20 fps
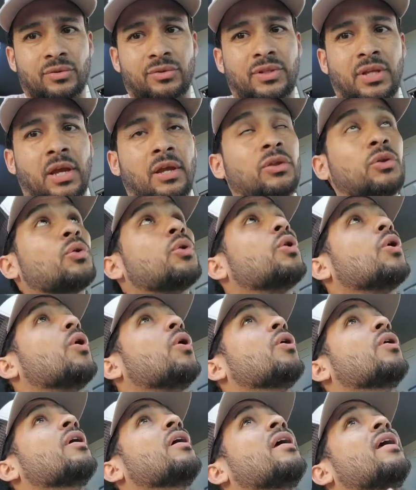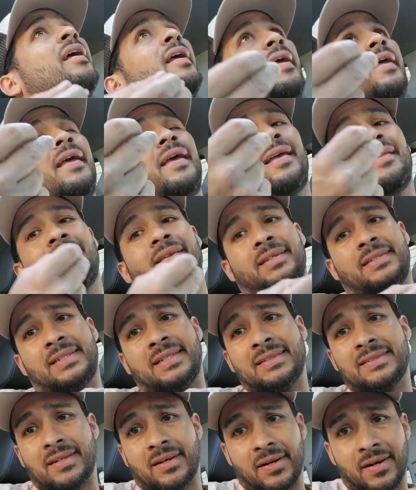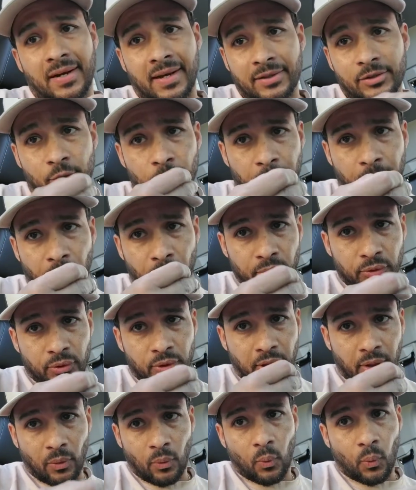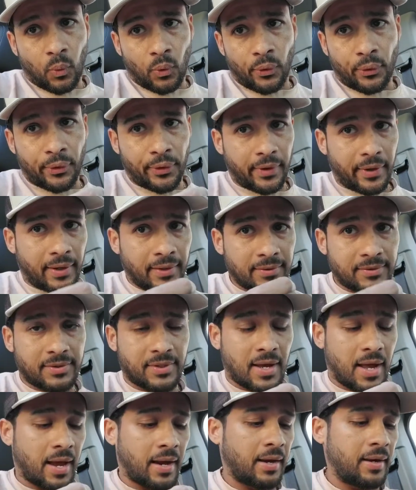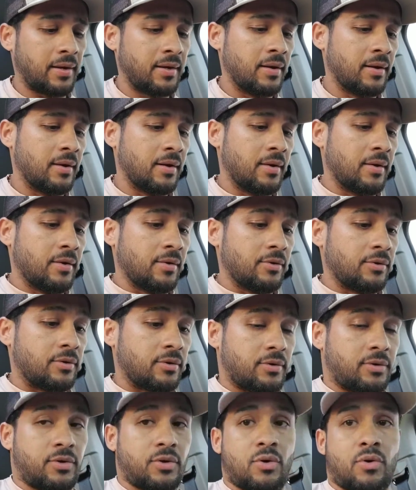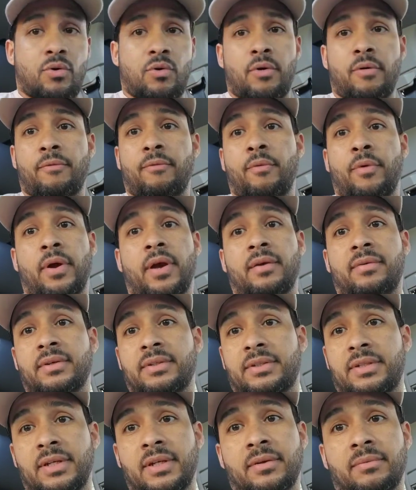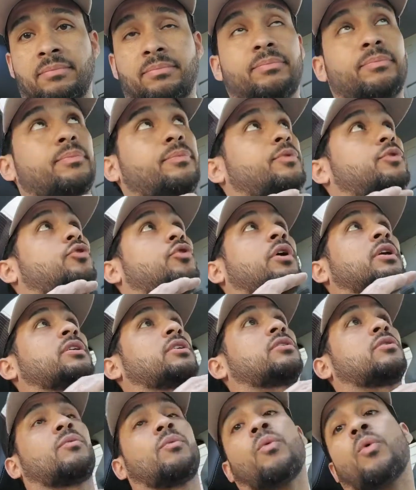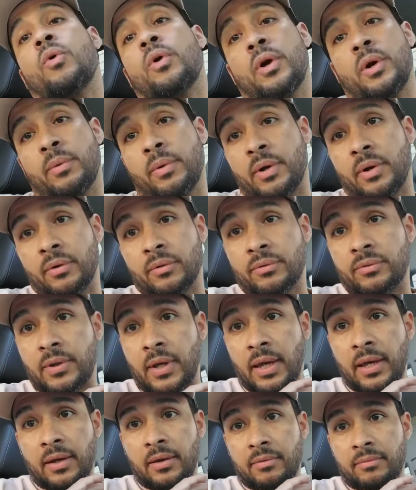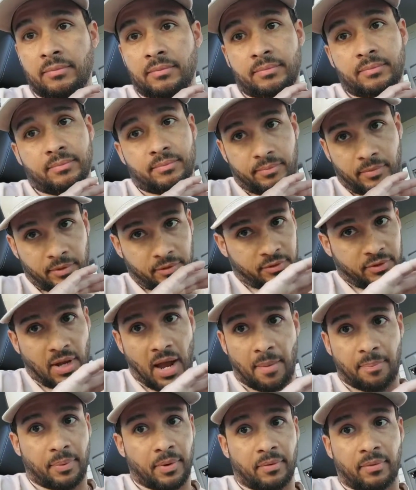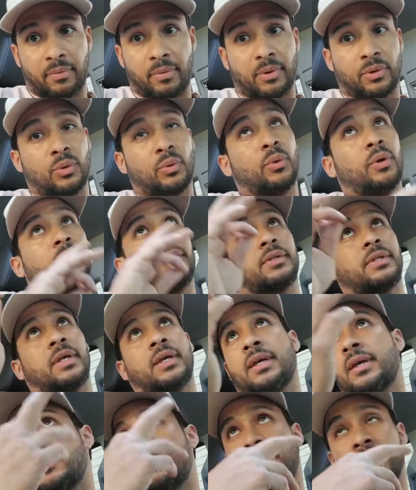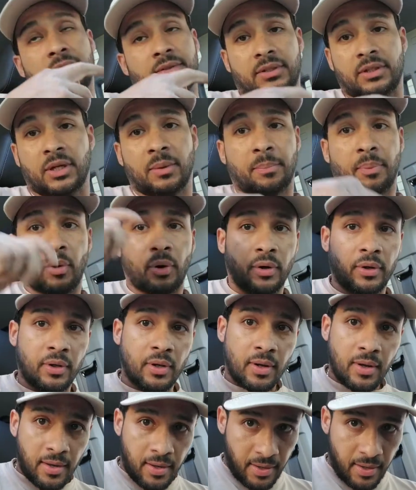gonna take too long, and these things are not supposed to get water inside. So if we ever see the traces of water, we're gonna stop whatever we're doing, take this thing apart